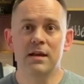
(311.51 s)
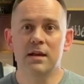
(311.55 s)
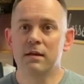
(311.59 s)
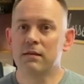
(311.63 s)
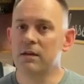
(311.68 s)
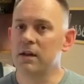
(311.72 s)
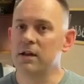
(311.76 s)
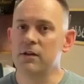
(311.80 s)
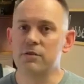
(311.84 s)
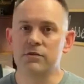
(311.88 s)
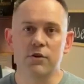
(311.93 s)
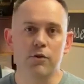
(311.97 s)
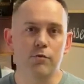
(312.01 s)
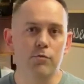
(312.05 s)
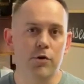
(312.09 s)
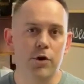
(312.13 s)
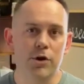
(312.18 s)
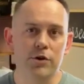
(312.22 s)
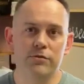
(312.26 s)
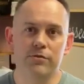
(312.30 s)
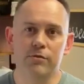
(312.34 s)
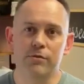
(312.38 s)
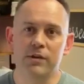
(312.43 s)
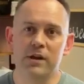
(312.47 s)
Thank you so
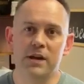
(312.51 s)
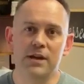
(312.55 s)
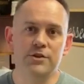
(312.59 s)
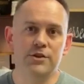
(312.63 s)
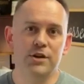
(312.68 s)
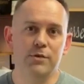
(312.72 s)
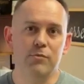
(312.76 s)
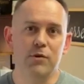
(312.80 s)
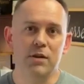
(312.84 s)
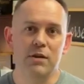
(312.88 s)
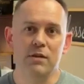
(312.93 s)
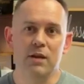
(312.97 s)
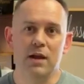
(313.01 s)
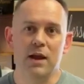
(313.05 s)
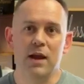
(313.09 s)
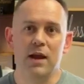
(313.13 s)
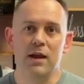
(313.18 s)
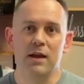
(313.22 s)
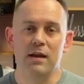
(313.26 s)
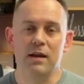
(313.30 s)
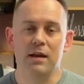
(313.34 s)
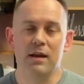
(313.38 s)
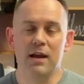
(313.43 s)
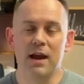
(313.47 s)
much for teaching me that.
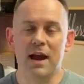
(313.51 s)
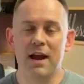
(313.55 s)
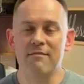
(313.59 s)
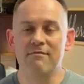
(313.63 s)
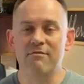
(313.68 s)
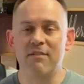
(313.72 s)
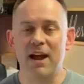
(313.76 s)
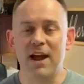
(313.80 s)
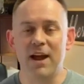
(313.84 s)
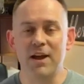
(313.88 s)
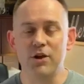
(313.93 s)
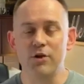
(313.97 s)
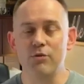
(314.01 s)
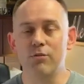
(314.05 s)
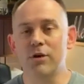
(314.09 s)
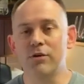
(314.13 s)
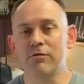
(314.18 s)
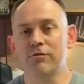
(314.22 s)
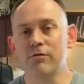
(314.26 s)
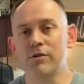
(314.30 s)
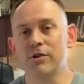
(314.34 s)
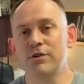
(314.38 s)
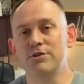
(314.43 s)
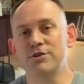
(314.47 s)
And I value our
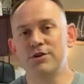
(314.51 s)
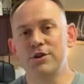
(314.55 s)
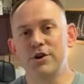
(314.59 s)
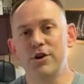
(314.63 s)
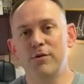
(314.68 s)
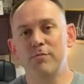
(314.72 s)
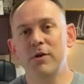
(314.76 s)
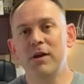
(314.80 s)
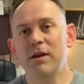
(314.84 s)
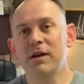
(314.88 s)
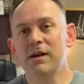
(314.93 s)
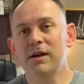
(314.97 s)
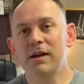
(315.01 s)
friendship.